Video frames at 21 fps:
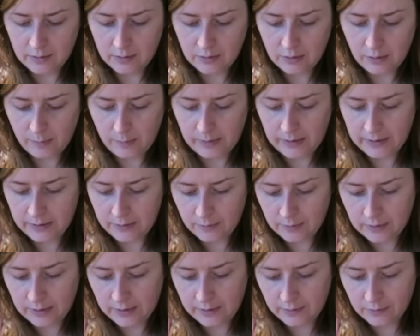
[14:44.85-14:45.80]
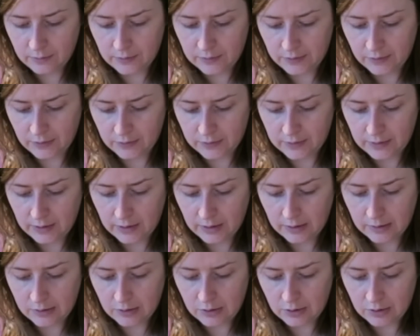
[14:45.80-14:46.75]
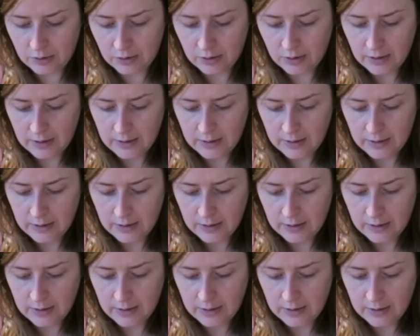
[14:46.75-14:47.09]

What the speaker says: She played with the little sausage,